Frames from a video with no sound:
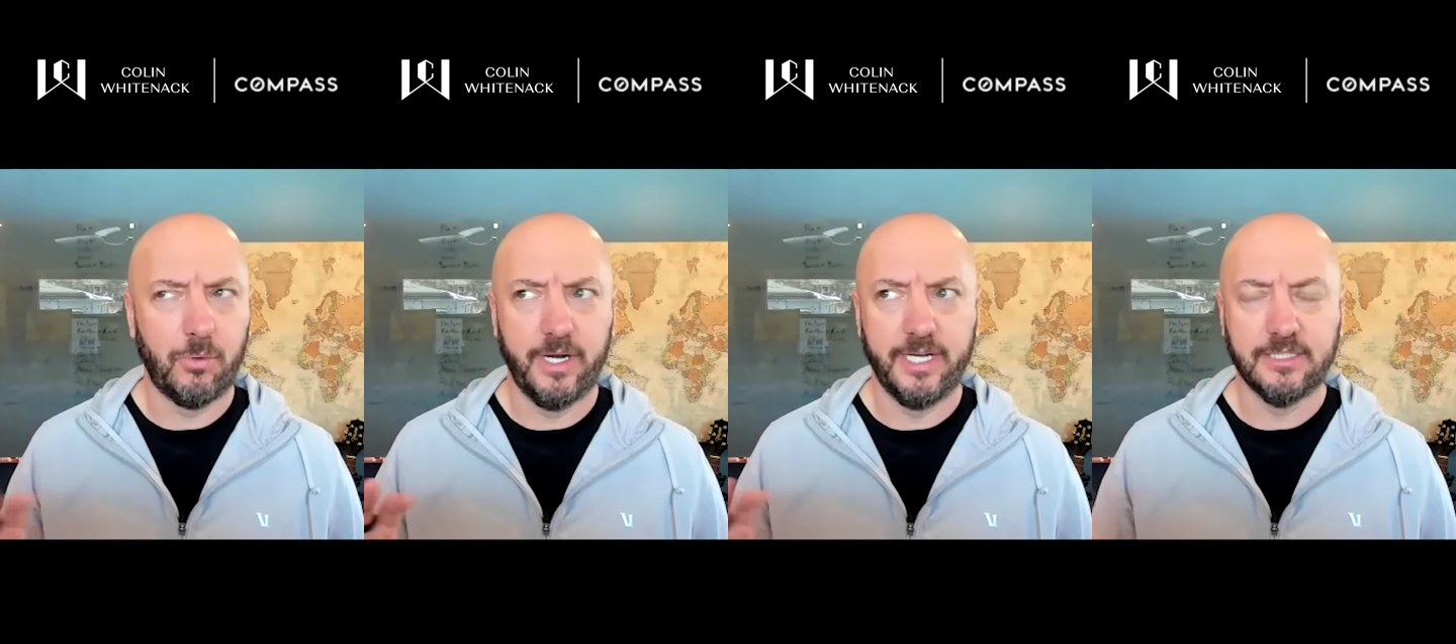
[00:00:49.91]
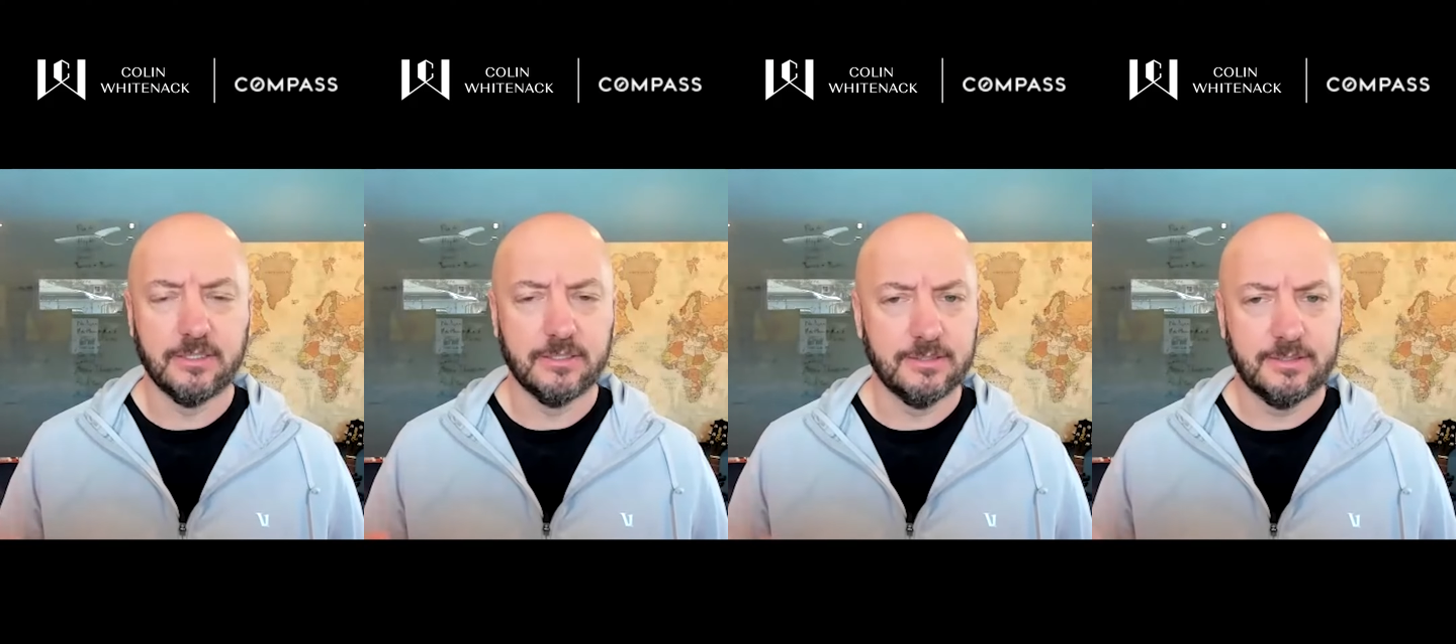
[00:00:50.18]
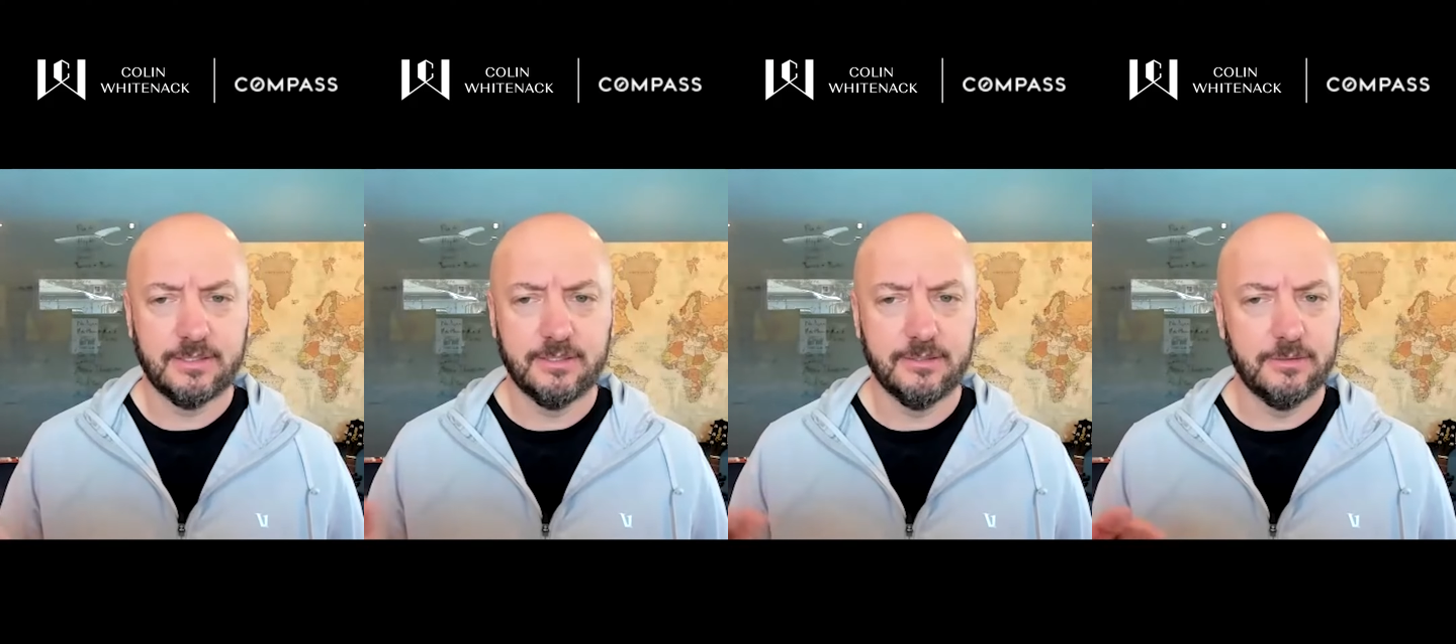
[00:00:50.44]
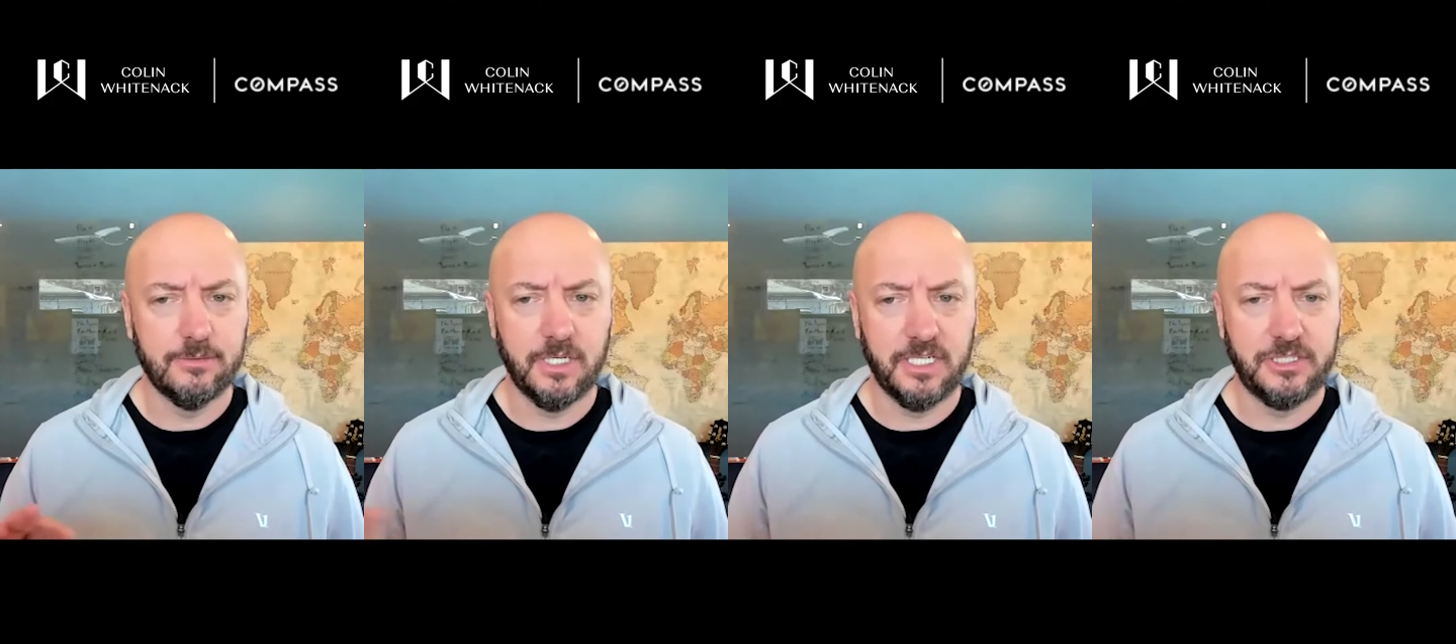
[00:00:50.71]
appraisals
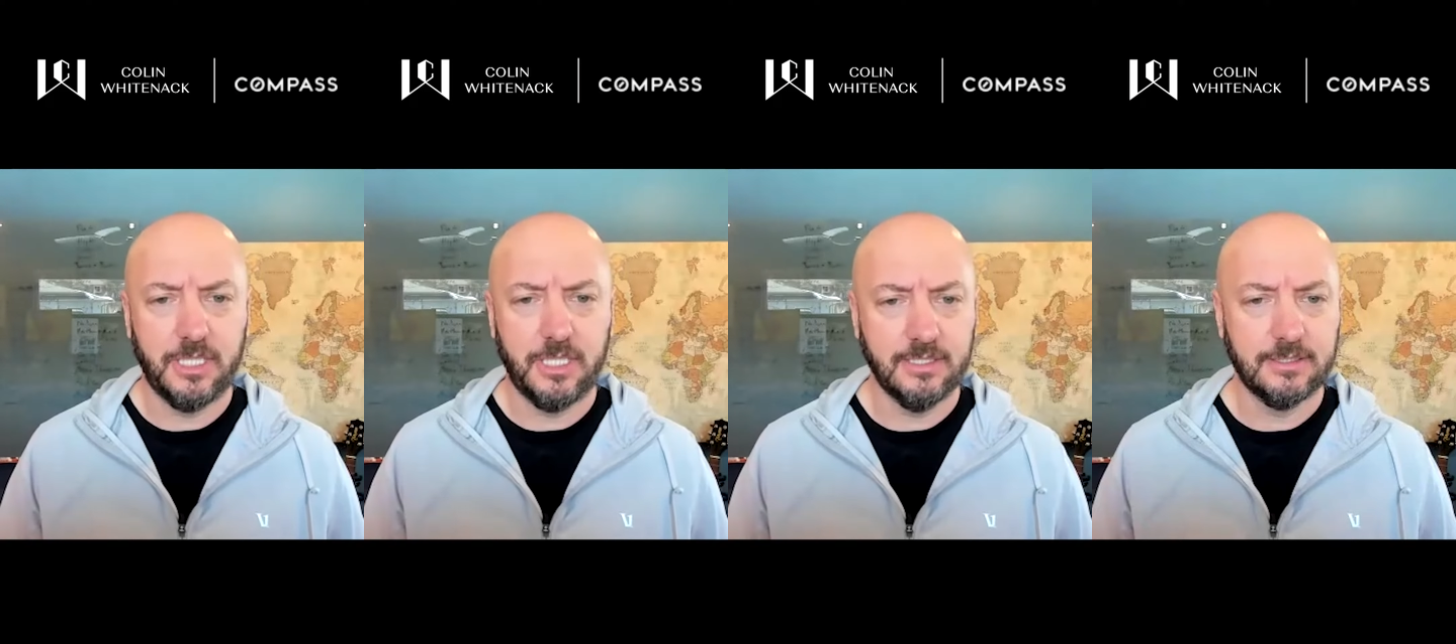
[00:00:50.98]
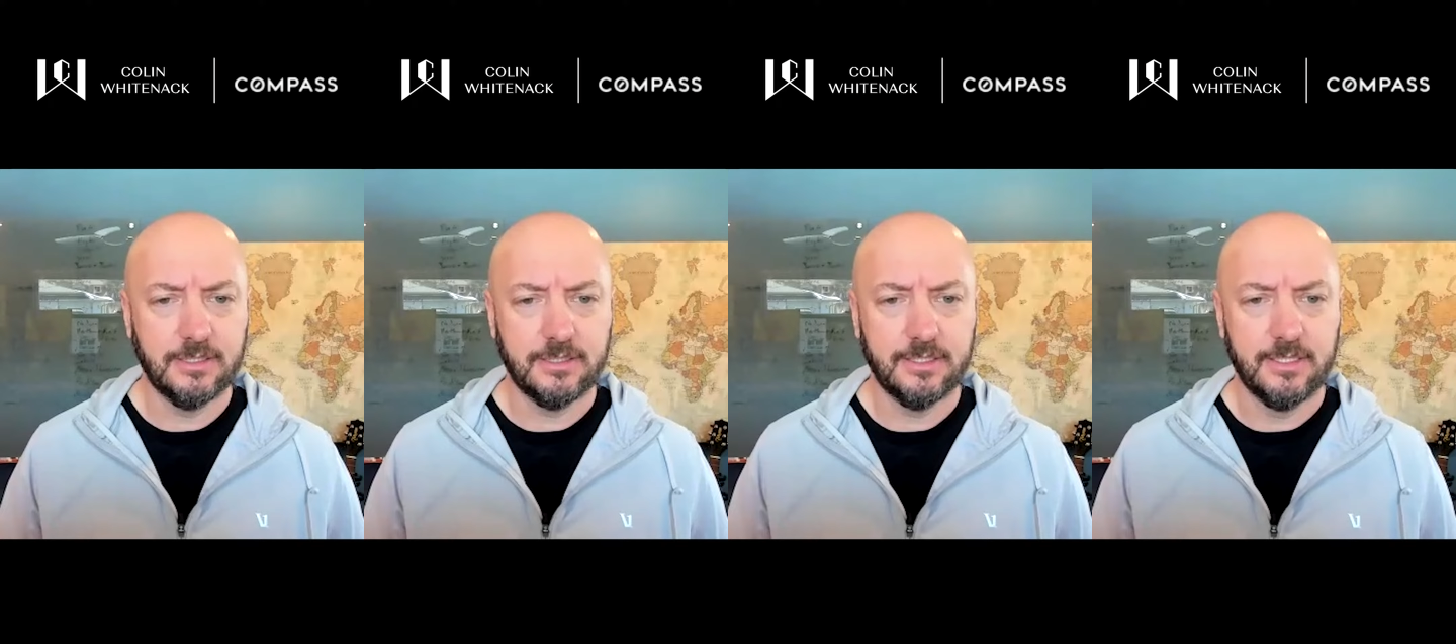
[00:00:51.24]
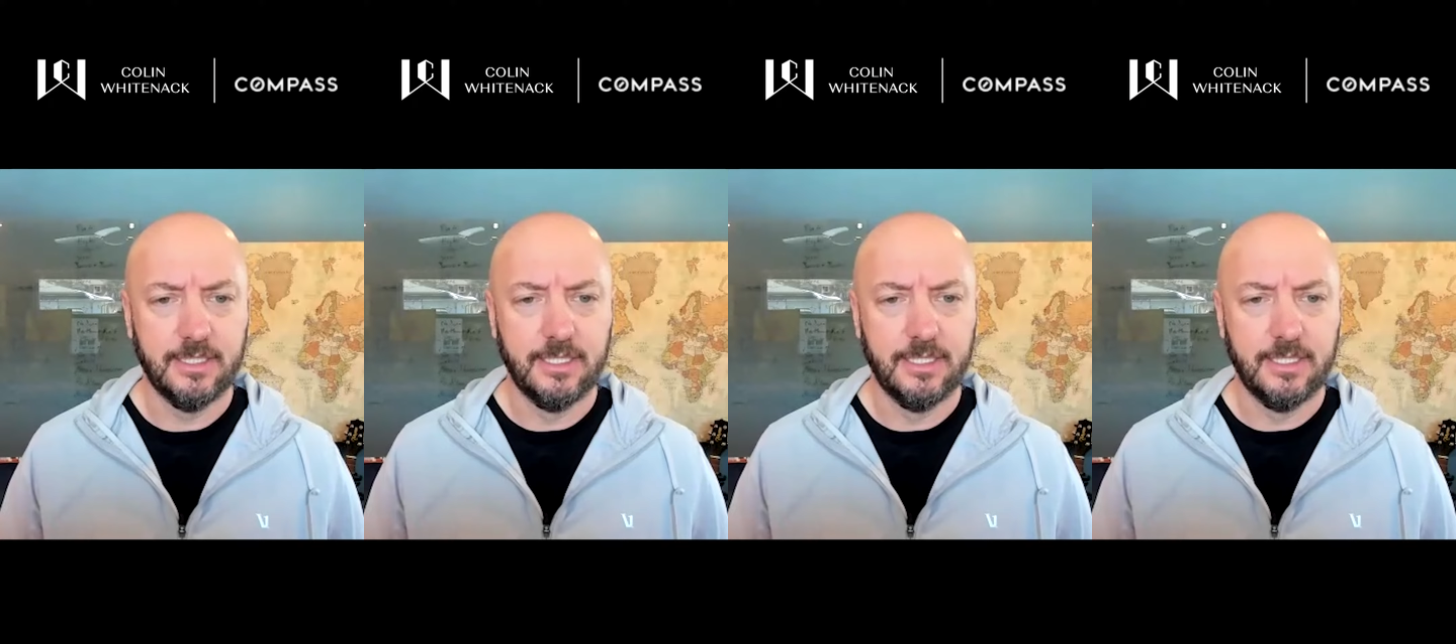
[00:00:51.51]
to adjust.